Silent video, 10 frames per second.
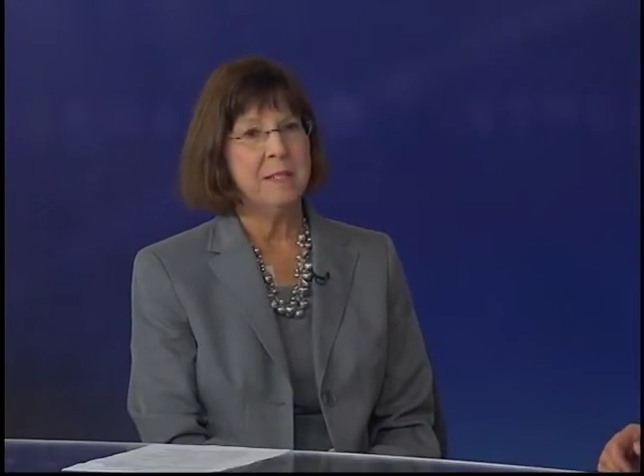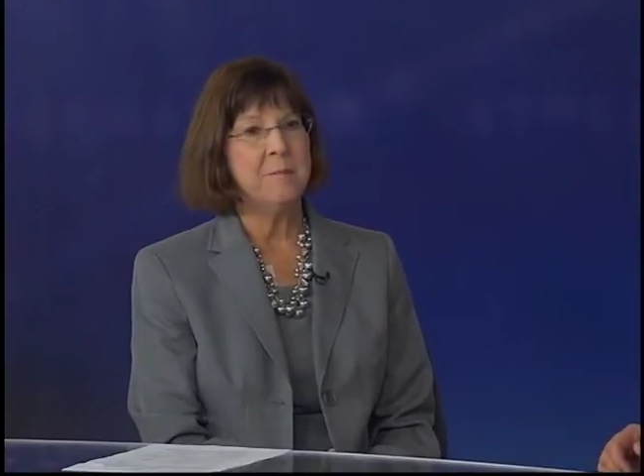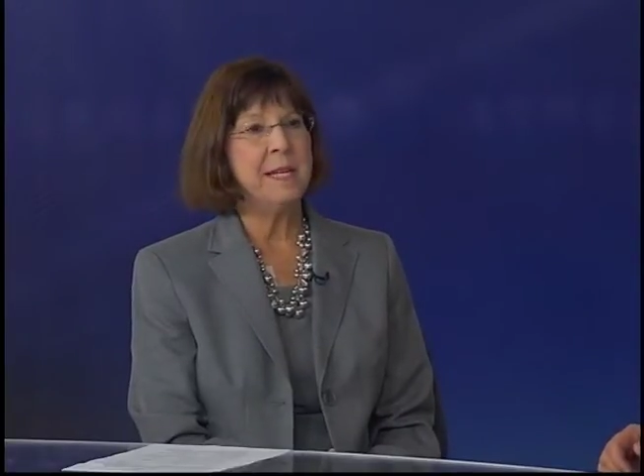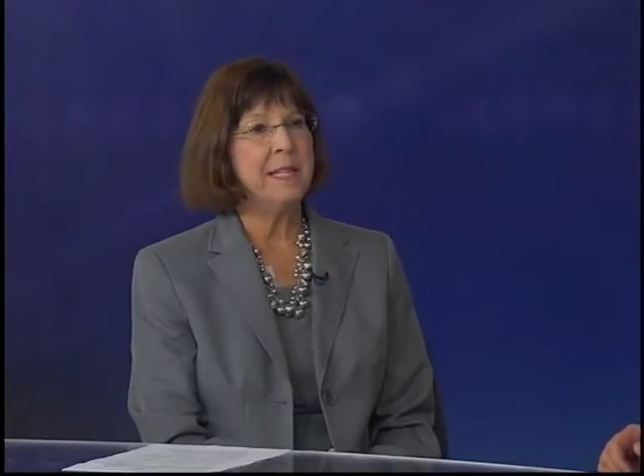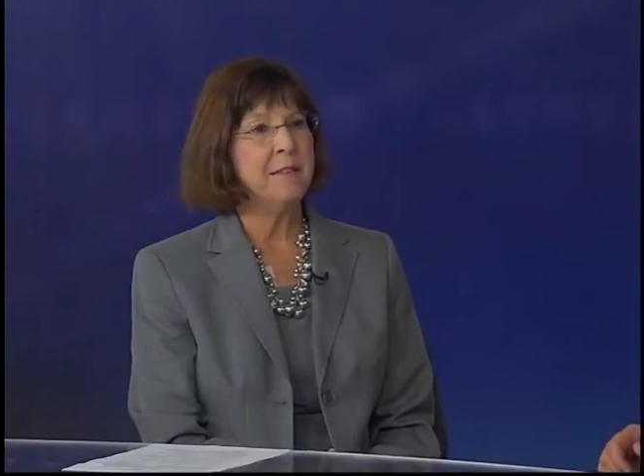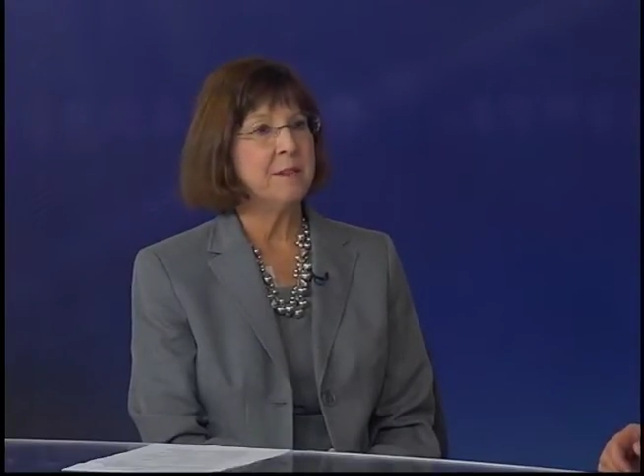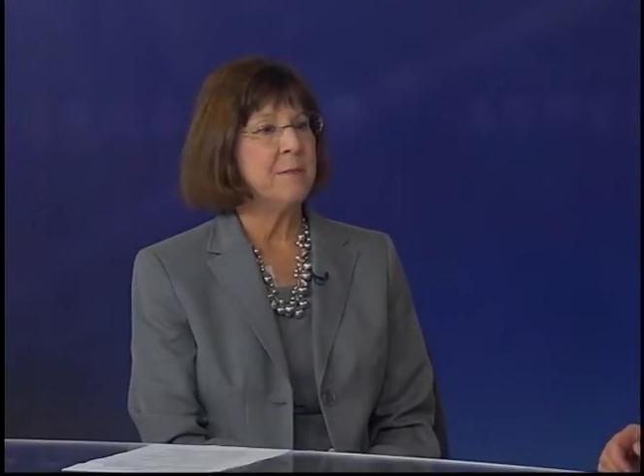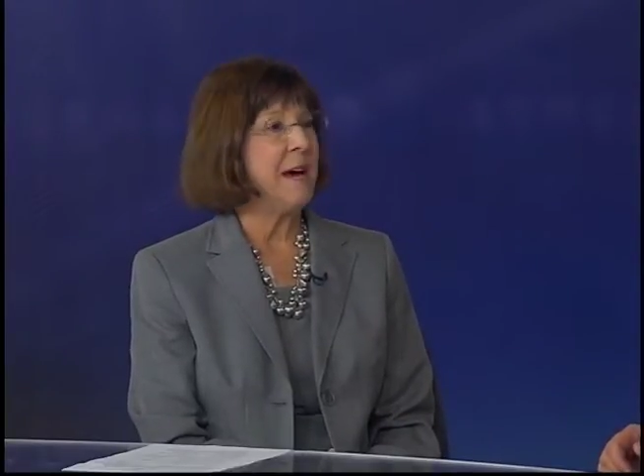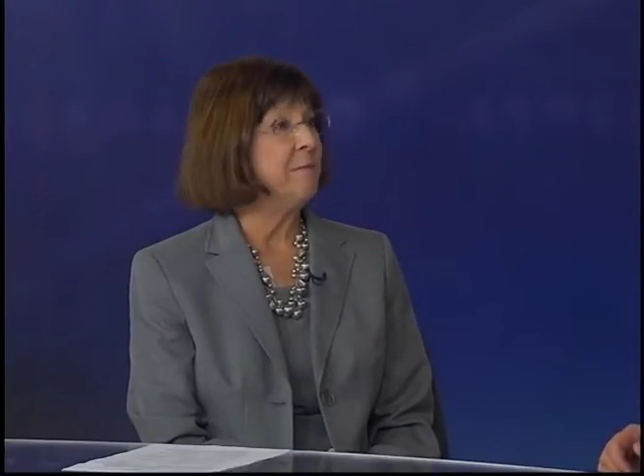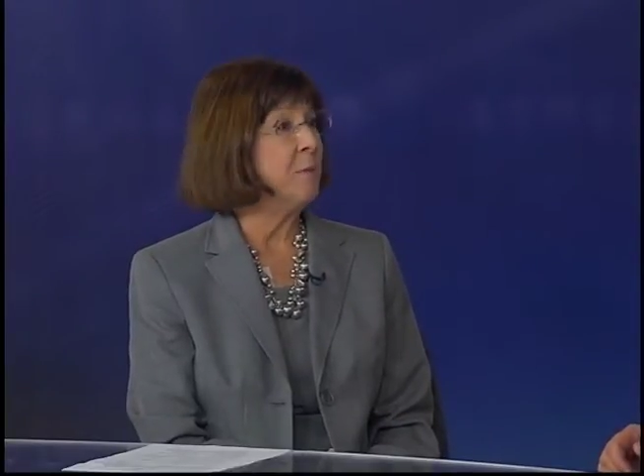Many of them
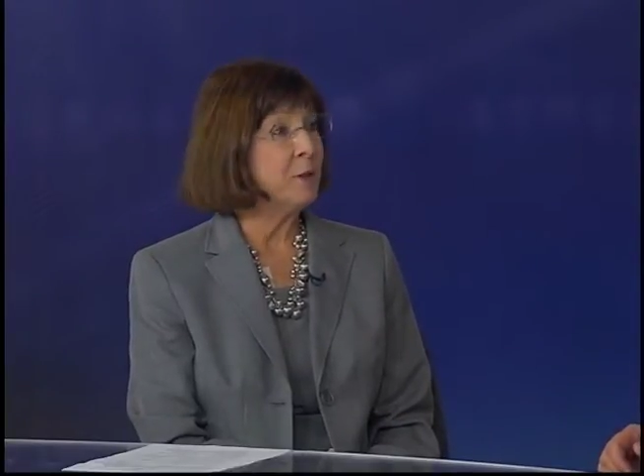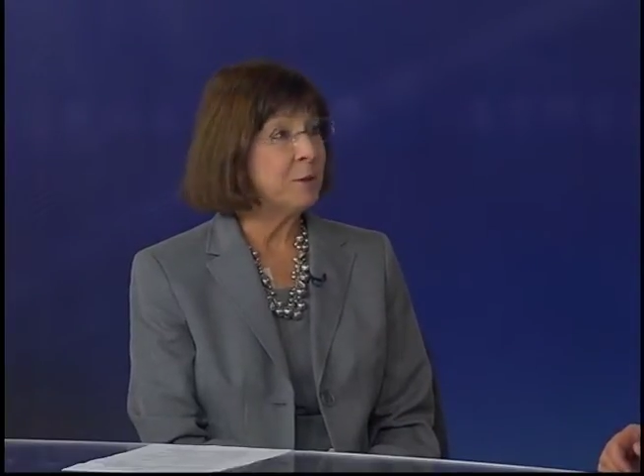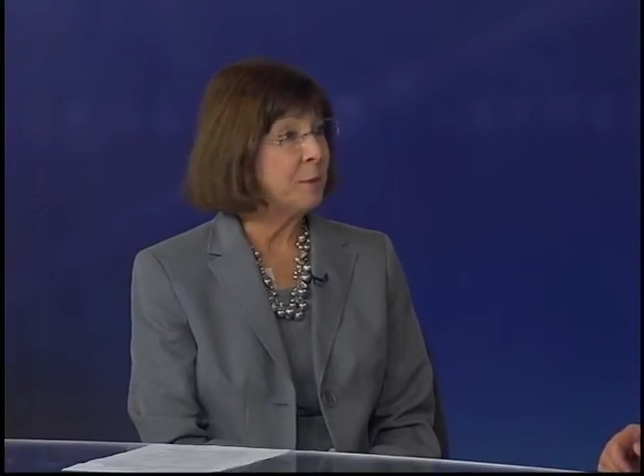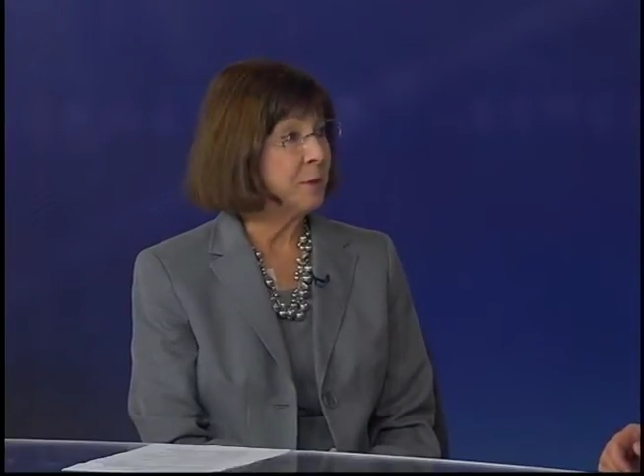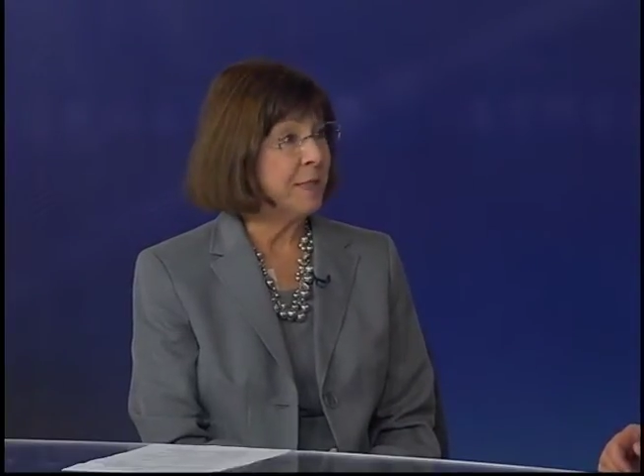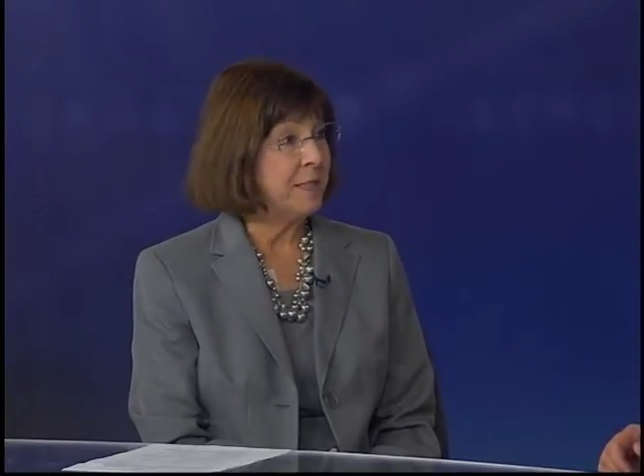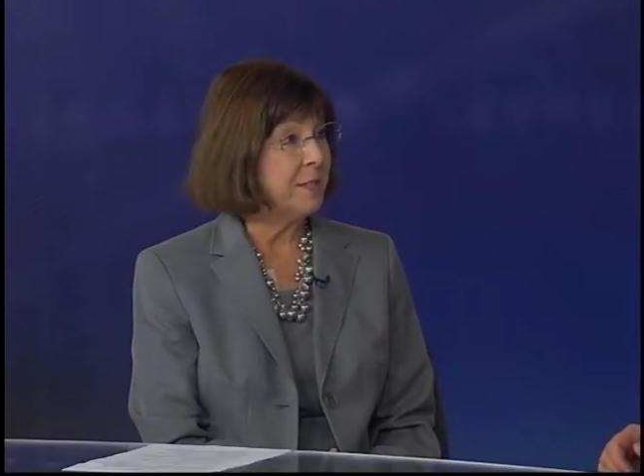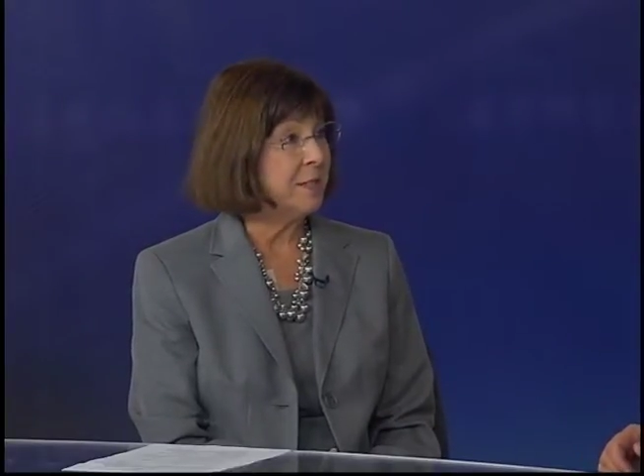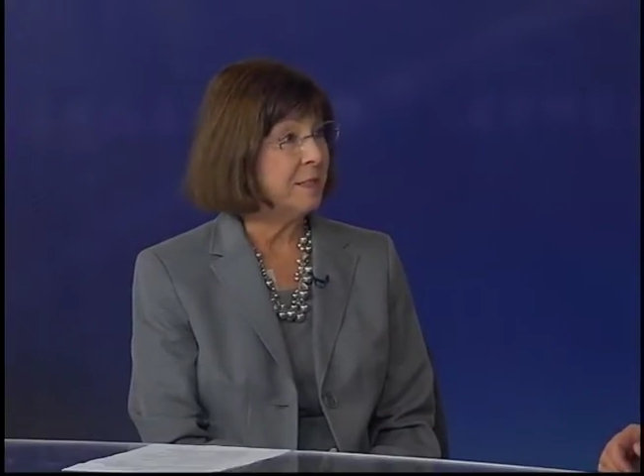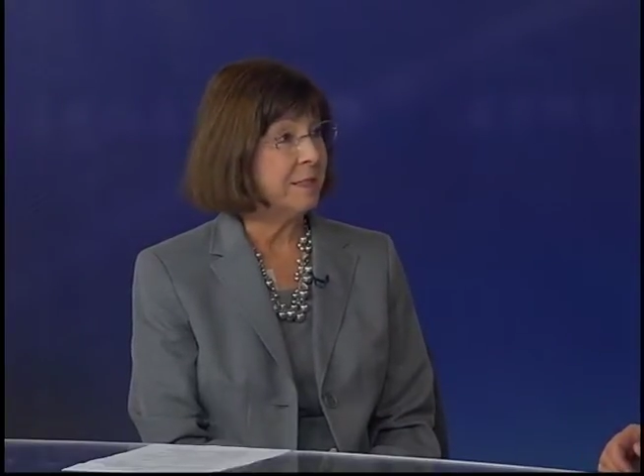have multiple
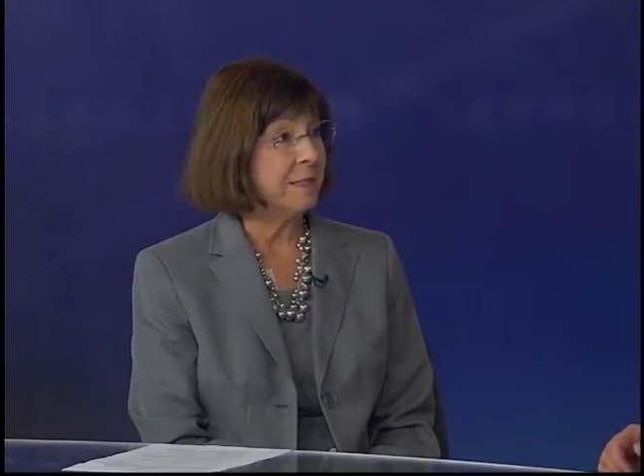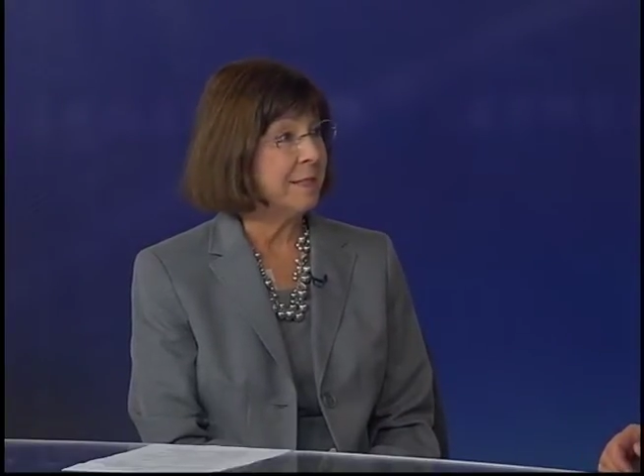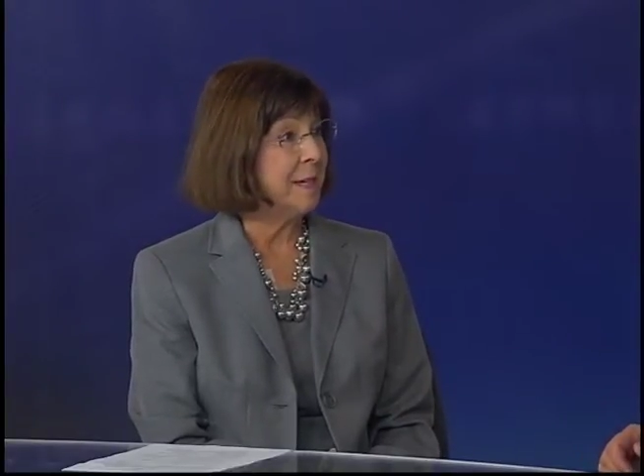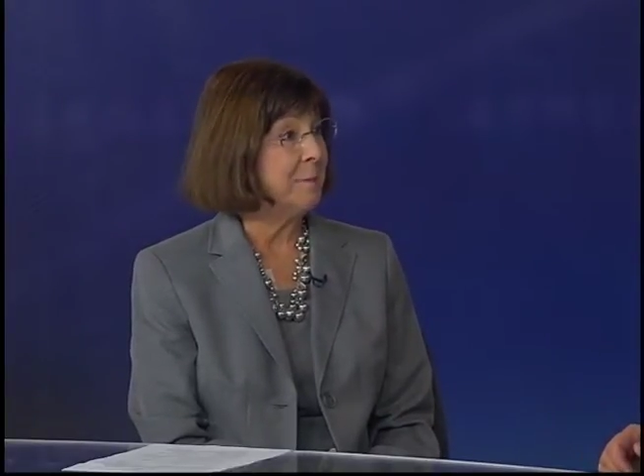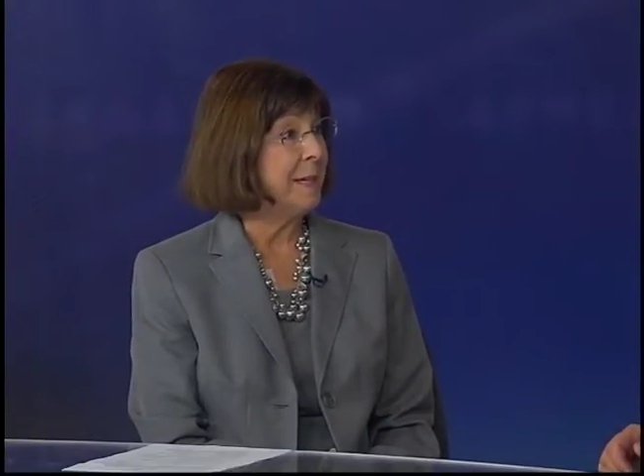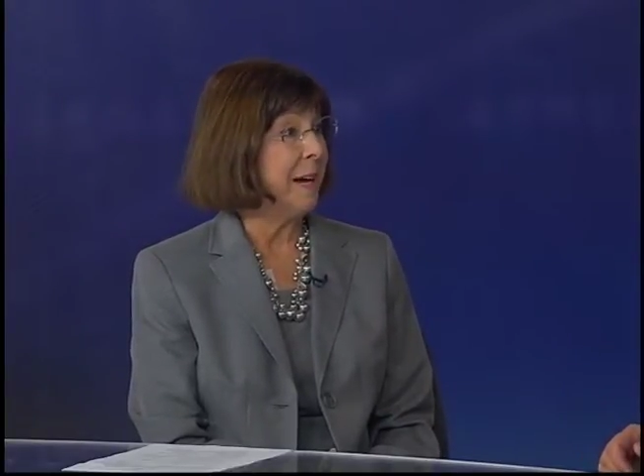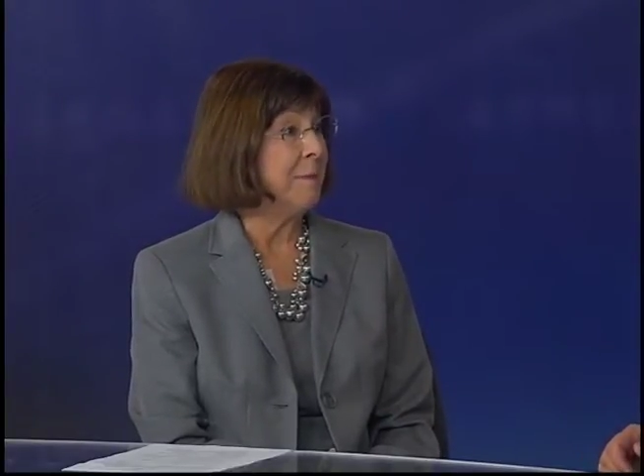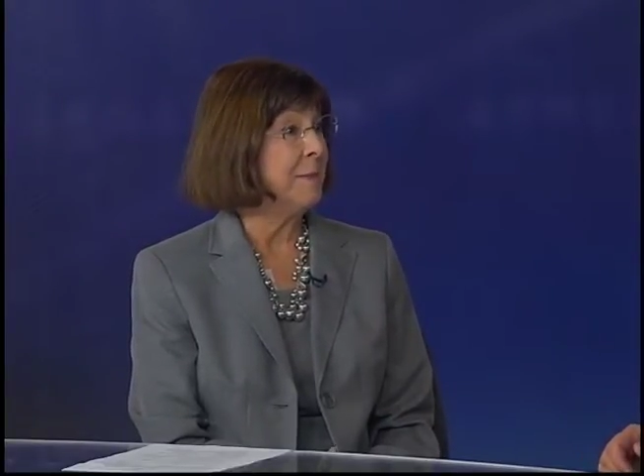conditions at the same time: